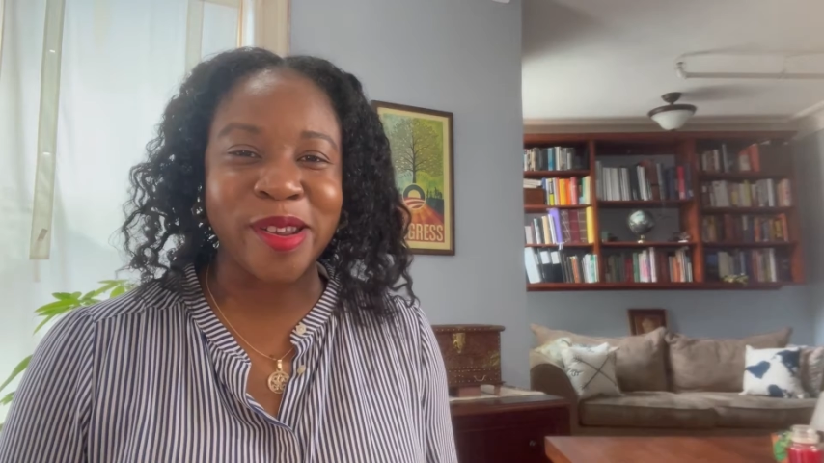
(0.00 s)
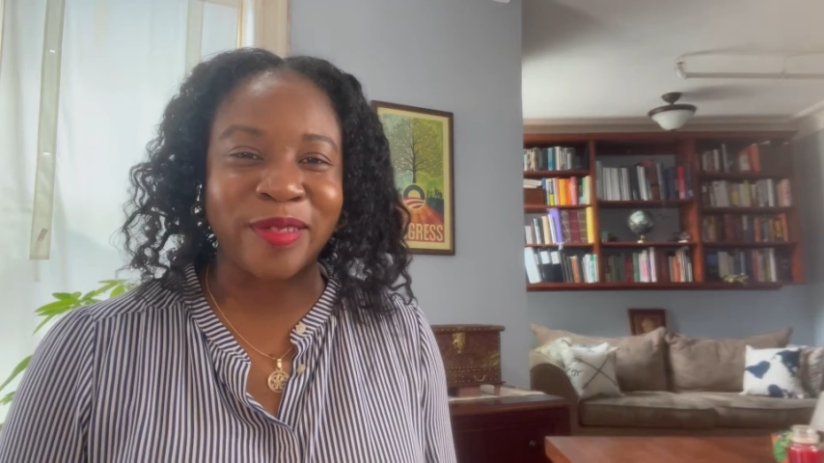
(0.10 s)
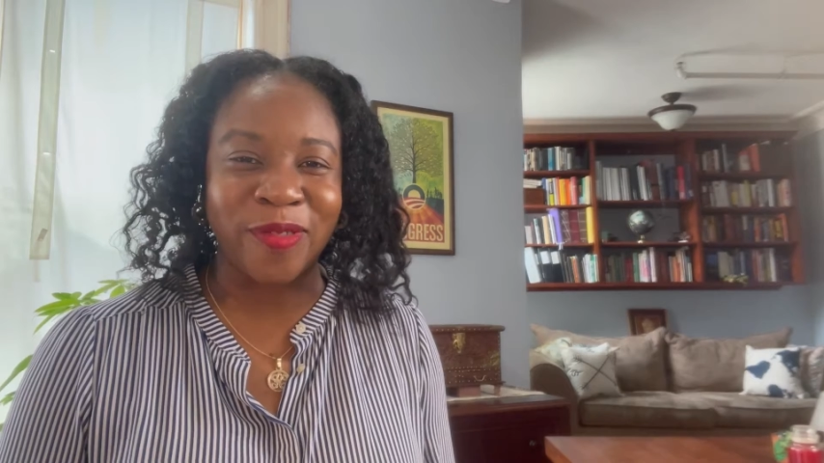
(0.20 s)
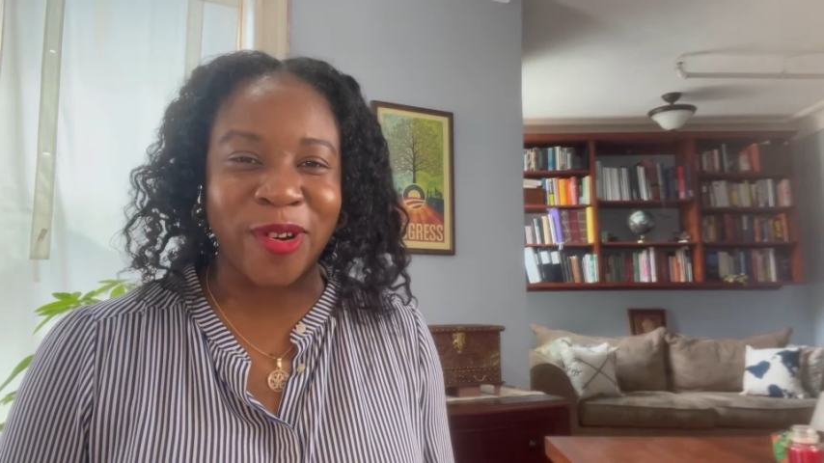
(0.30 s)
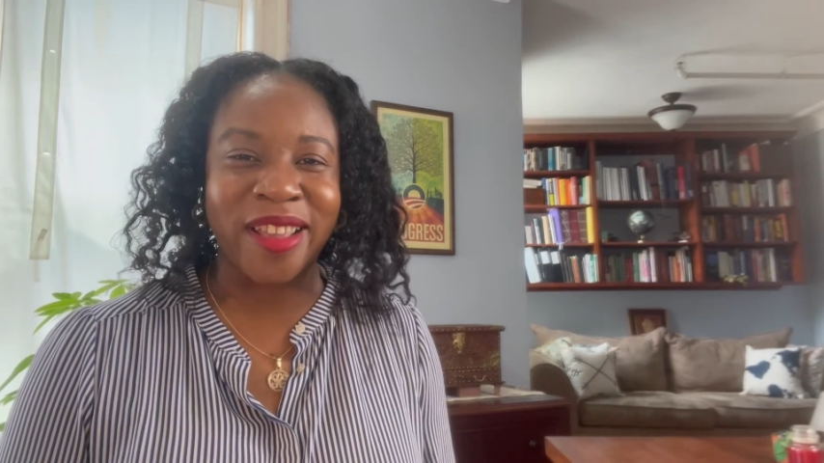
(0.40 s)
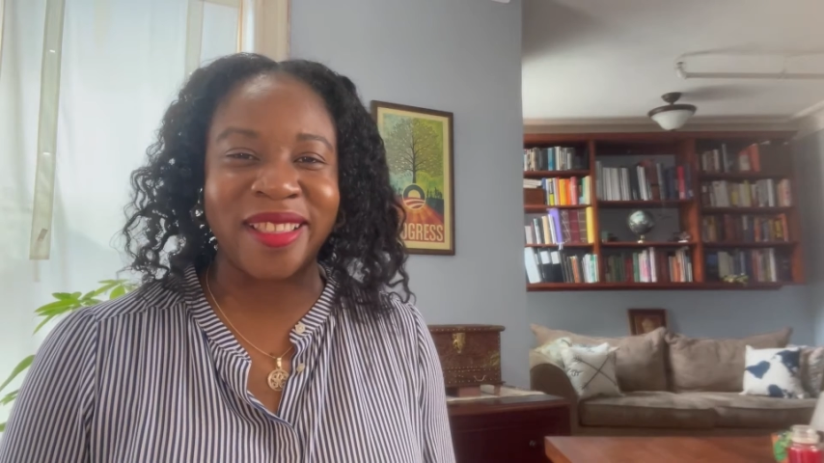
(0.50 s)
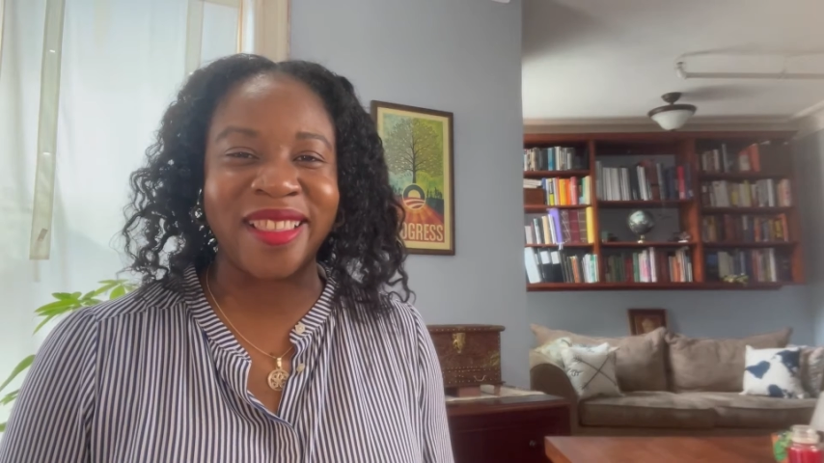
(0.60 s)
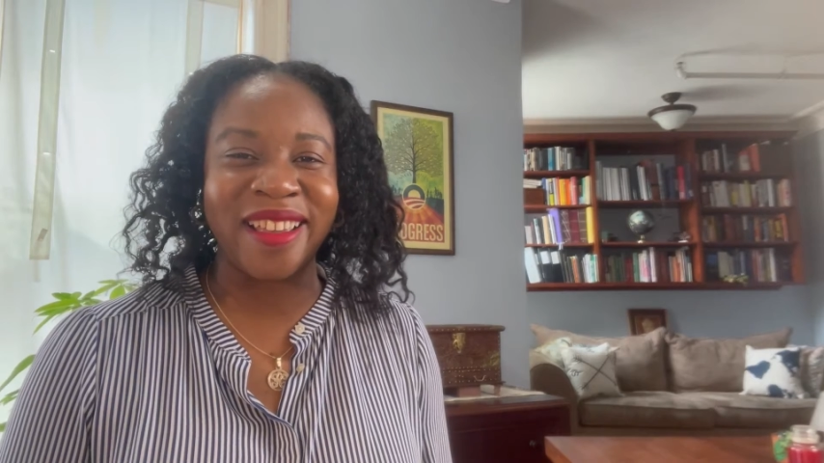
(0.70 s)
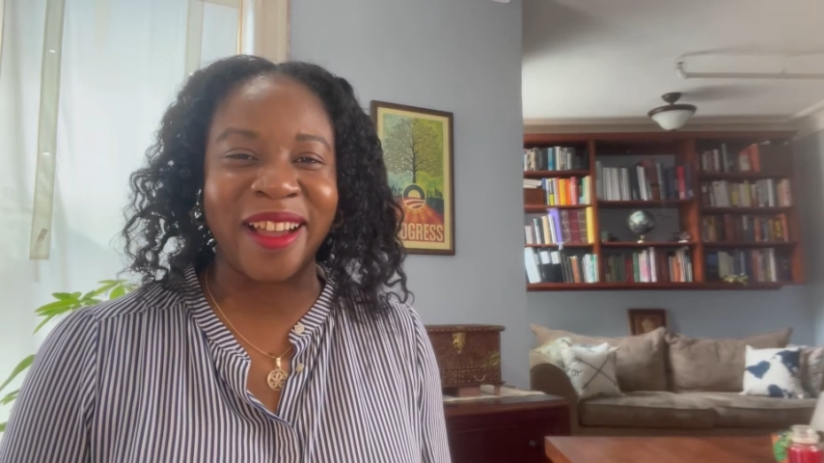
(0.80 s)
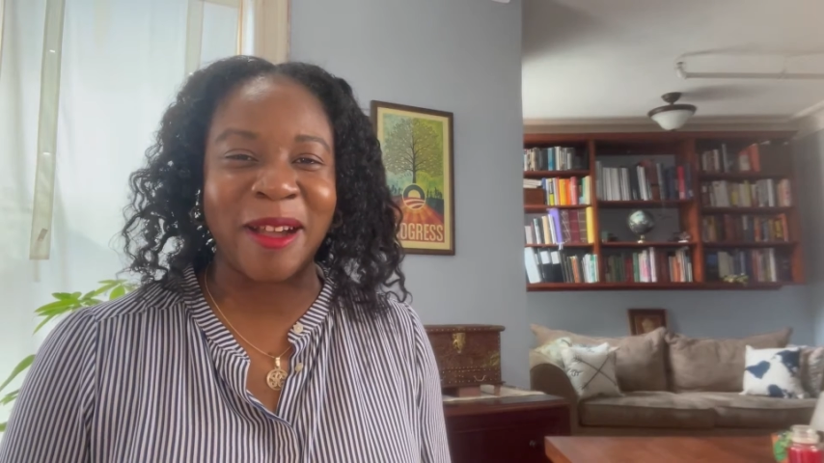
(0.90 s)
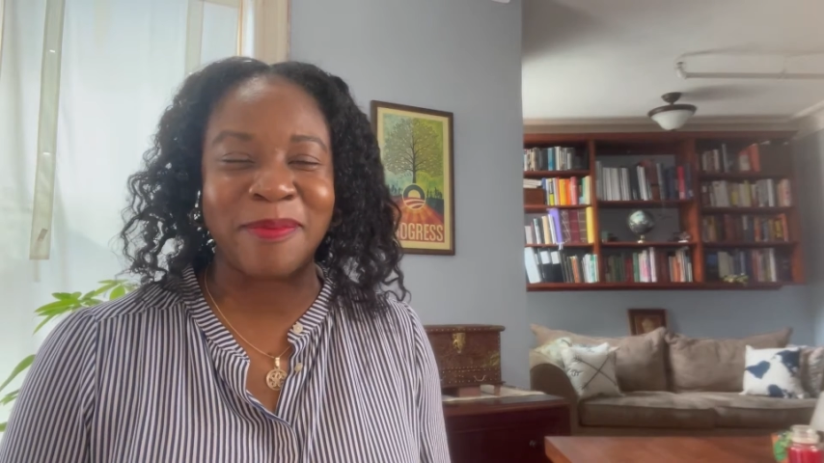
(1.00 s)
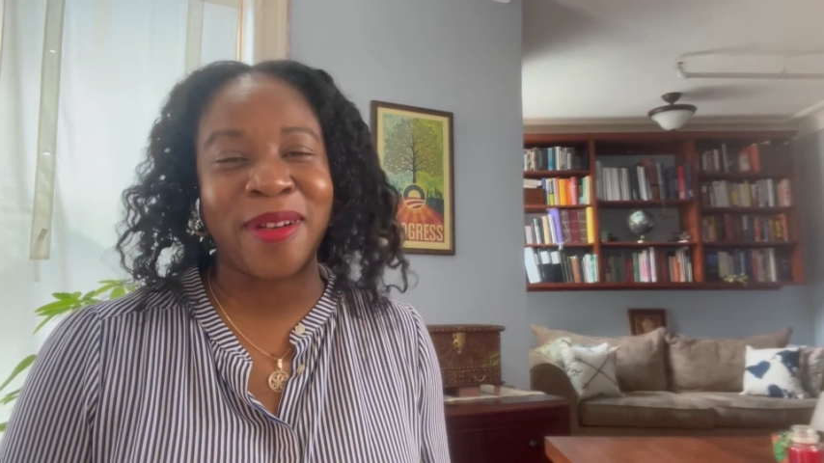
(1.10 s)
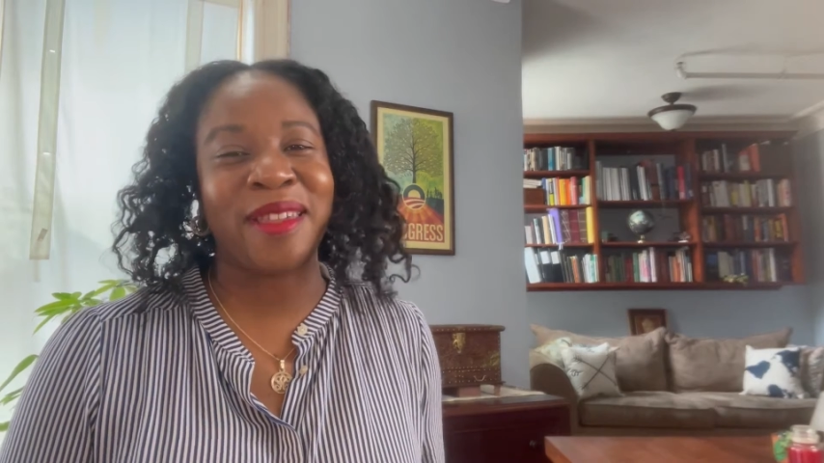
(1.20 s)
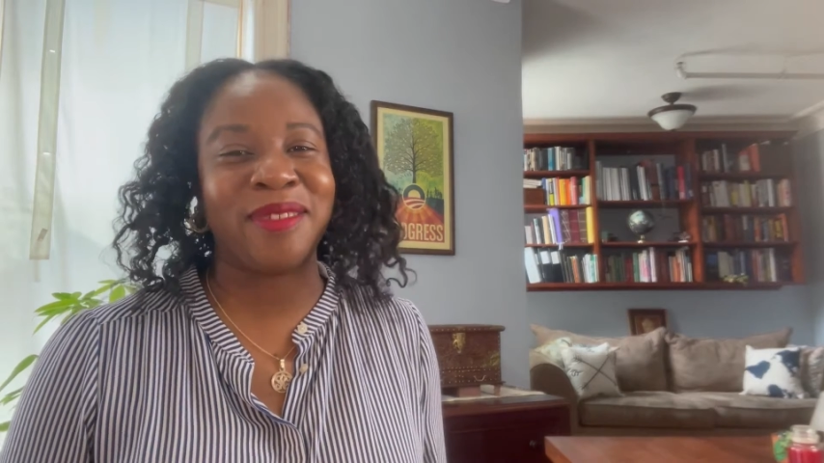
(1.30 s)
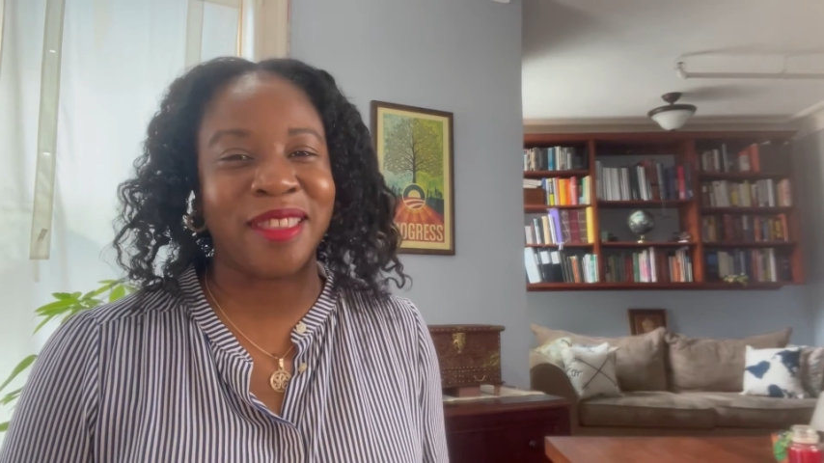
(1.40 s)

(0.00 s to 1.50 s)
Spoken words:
avoid booking with